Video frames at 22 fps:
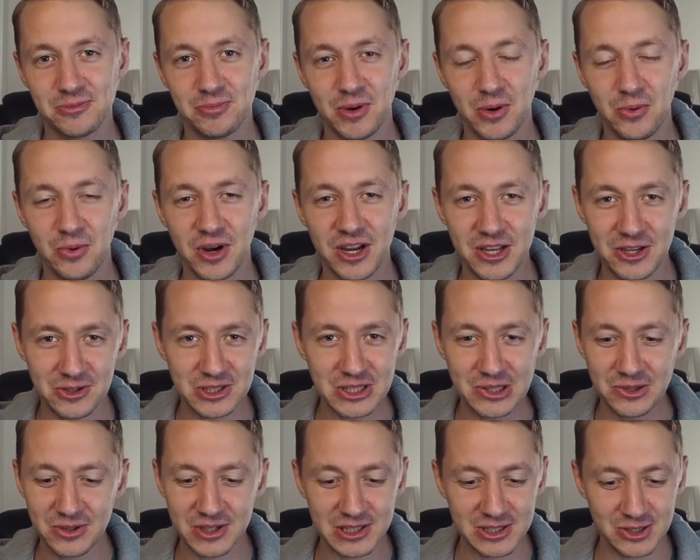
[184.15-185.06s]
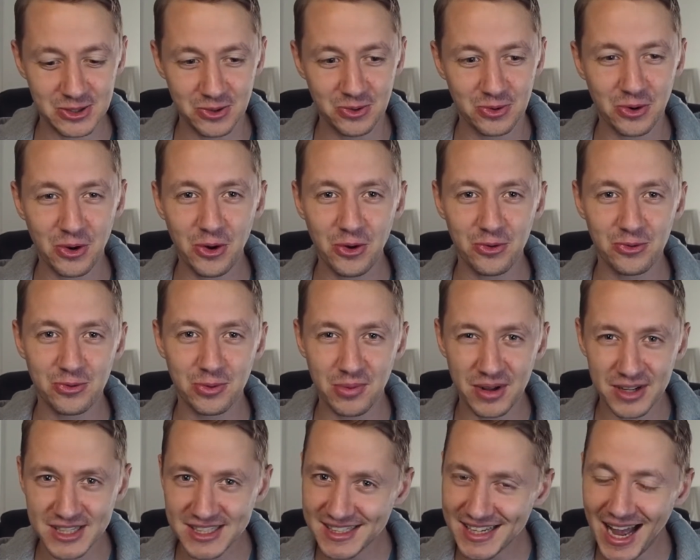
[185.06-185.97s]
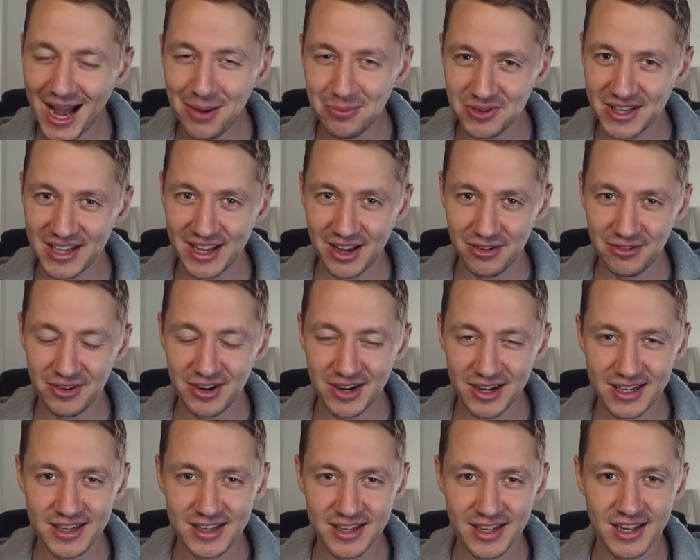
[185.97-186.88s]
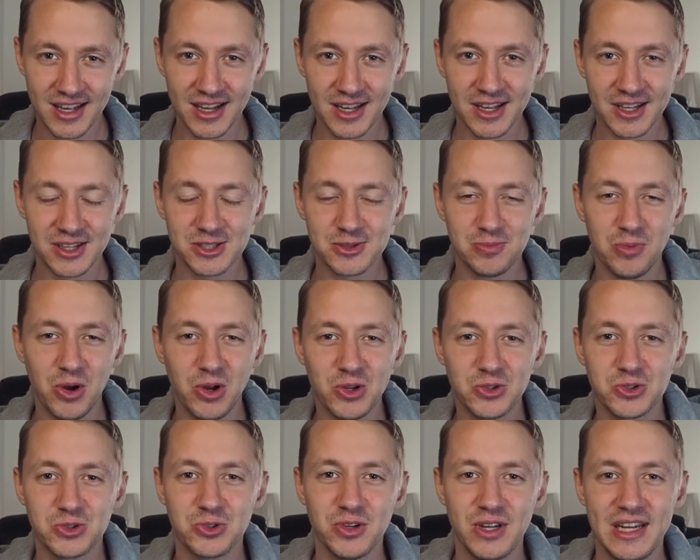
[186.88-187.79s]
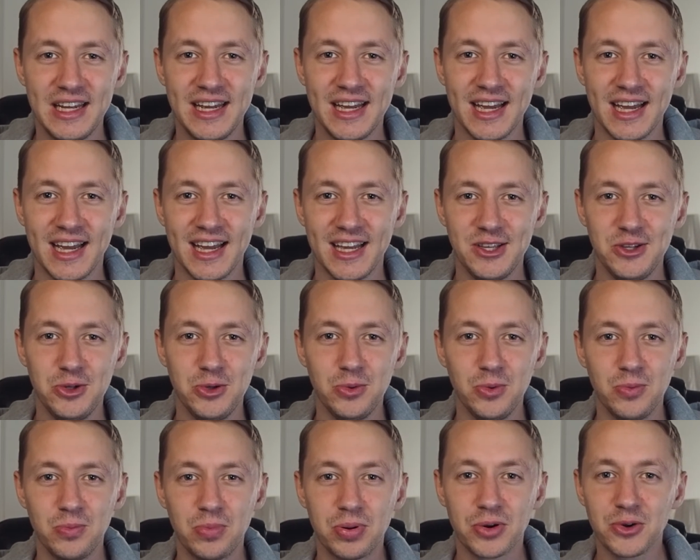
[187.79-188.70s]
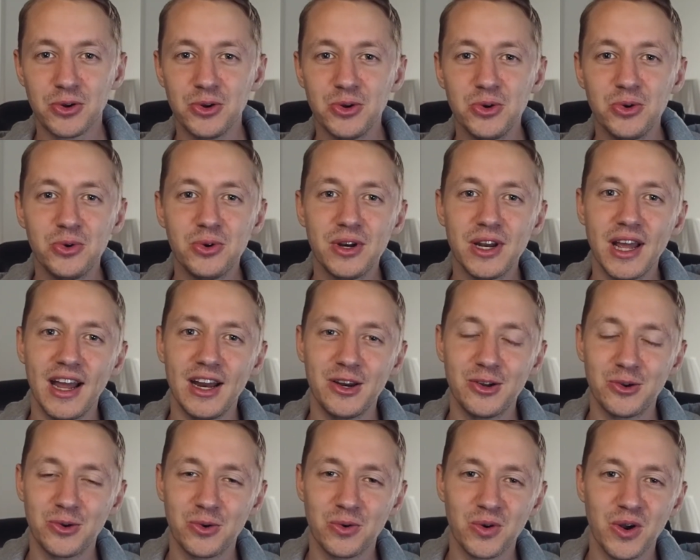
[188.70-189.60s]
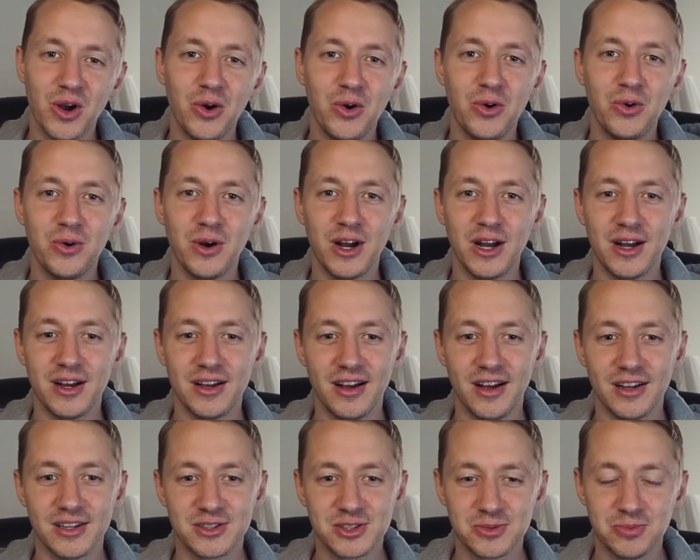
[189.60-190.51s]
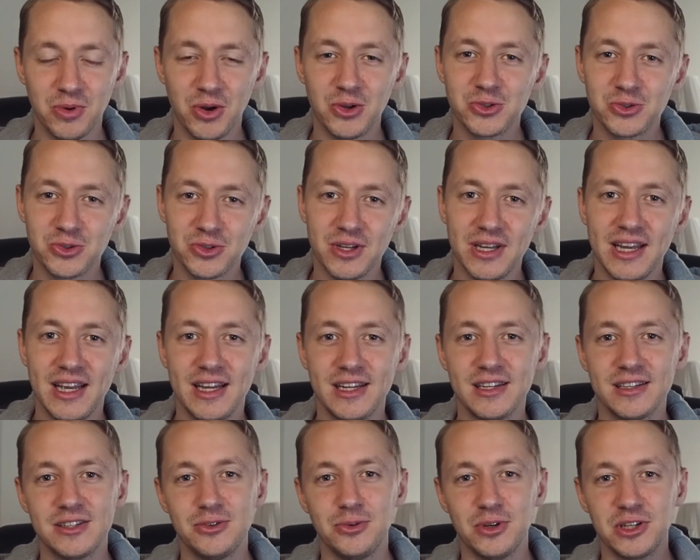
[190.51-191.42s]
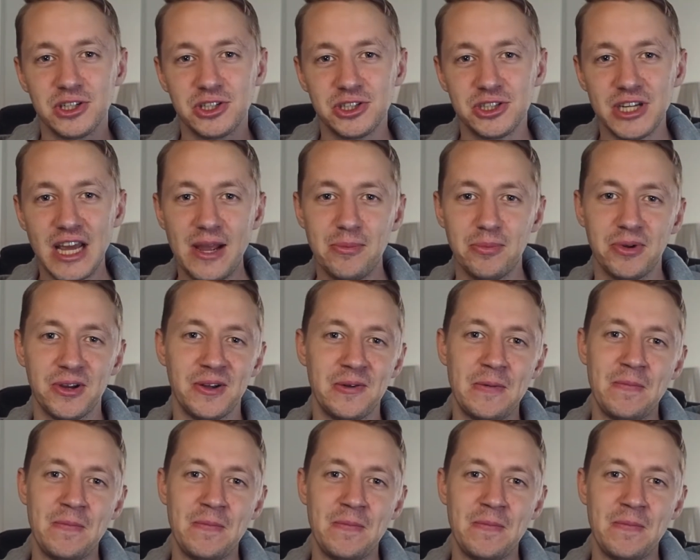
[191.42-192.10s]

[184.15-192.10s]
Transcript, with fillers: But what you do is you grow from a sapling, a very small tree. You prune and grow a, a small tree into a shape.